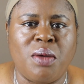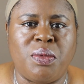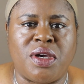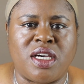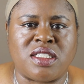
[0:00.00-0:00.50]

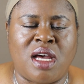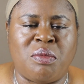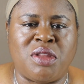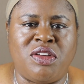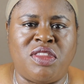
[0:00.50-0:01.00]
because I
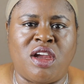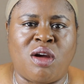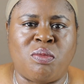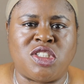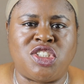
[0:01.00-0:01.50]
believe they
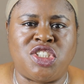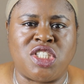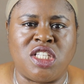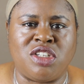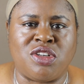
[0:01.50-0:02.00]
are much
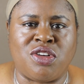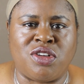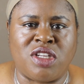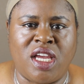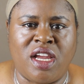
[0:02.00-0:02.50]
gentler
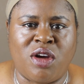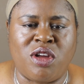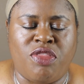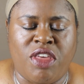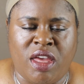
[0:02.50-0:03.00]
on the
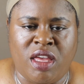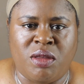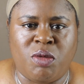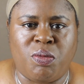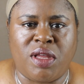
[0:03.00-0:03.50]
hair than